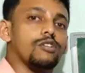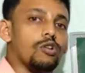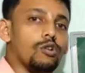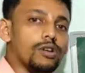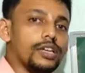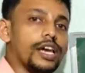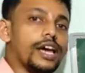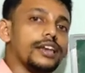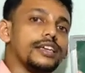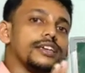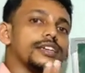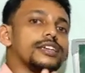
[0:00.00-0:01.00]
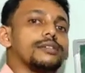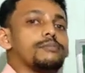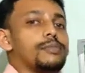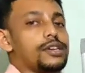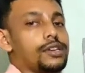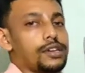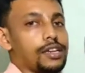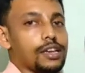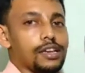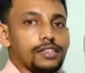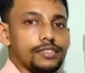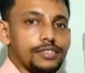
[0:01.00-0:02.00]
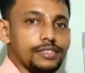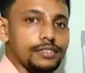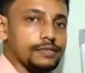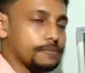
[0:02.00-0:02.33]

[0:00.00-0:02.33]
organic materials.